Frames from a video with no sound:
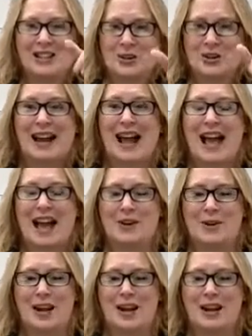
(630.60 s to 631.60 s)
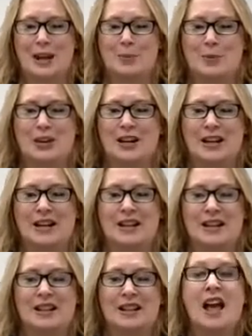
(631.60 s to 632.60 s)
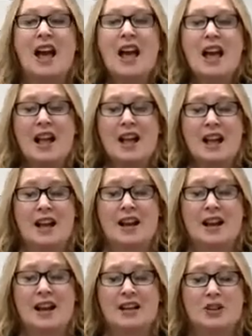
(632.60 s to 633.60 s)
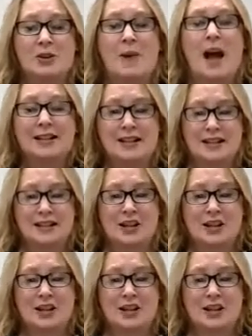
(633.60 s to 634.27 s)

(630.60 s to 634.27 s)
Do it again. Ready, breathe. Ain't you mighty